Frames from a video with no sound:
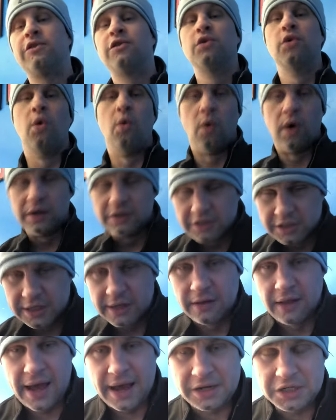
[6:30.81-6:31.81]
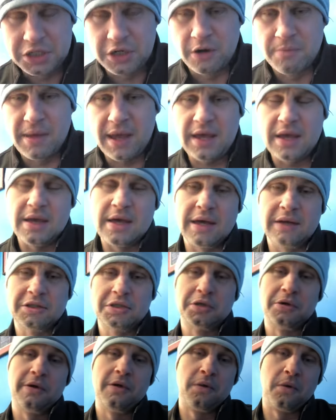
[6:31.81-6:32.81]
to a one seed last year and making
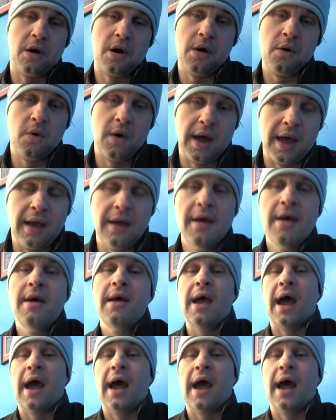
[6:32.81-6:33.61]
history the wrong way